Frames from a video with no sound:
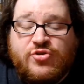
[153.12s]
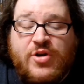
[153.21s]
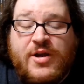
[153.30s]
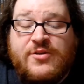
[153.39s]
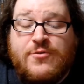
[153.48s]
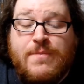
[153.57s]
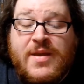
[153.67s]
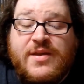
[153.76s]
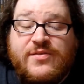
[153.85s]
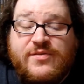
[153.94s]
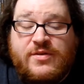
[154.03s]
trying to
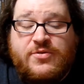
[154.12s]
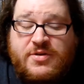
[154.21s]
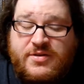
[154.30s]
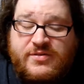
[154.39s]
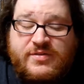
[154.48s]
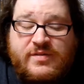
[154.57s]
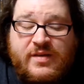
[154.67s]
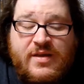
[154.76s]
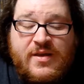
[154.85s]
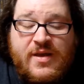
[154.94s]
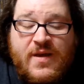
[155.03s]
make a series
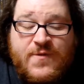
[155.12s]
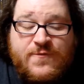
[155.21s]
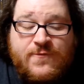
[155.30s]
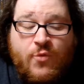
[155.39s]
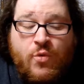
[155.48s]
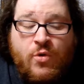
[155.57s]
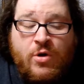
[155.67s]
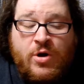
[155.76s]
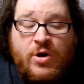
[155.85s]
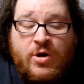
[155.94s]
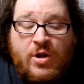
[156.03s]

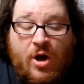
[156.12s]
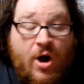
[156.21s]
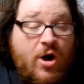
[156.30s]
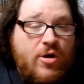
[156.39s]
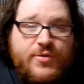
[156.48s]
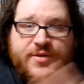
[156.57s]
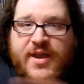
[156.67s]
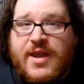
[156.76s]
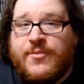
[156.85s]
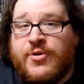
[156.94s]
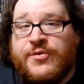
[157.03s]
for all the
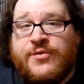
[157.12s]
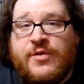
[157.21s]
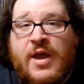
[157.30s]
gamers.